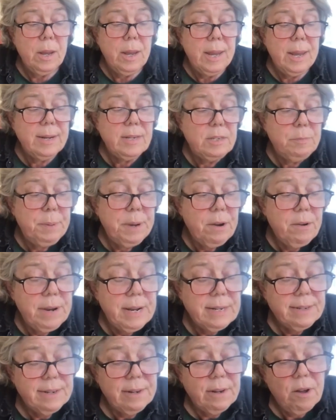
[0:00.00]

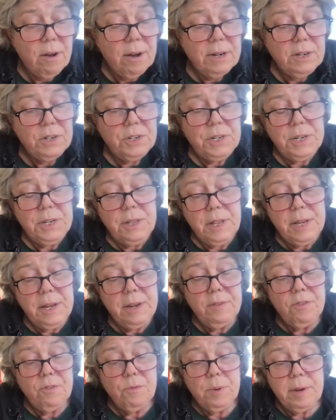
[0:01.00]
Experience lodged in the
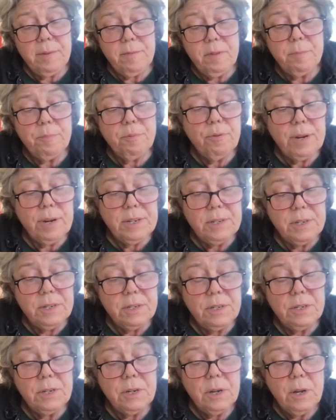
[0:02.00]
history of the
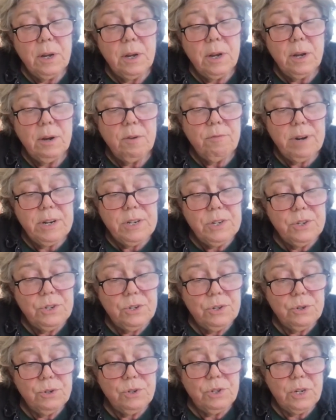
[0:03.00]
present
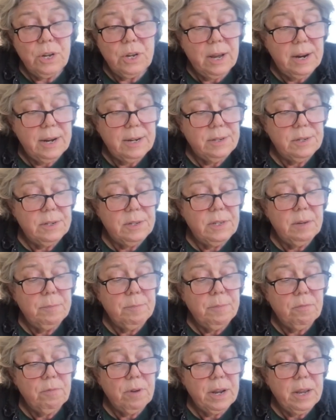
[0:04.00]
registers not as a
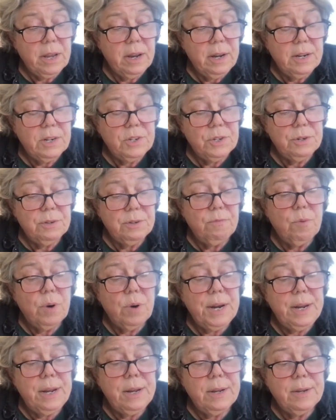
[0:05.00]
simple recognition of
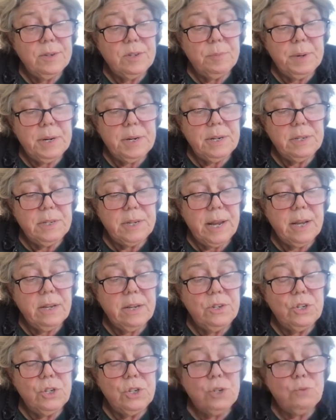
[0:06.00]
what is, but as a
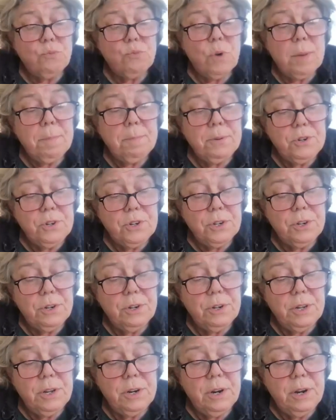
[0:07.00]

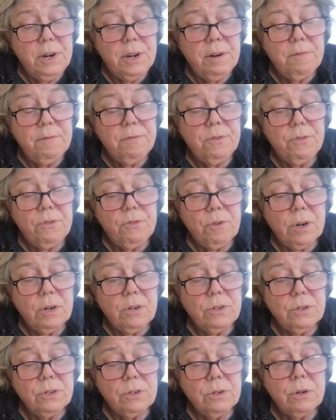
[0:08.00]
disruption in an
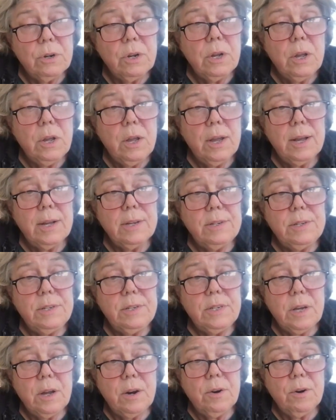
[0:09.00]
infrastructure, a
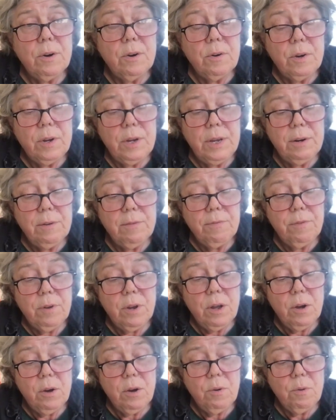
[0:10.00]
stutter in a
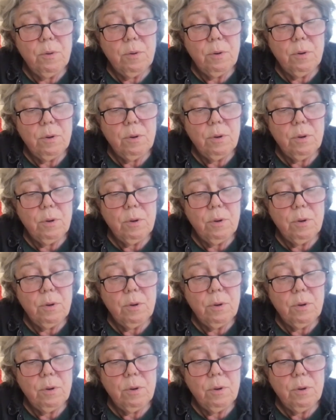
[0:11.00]
flow.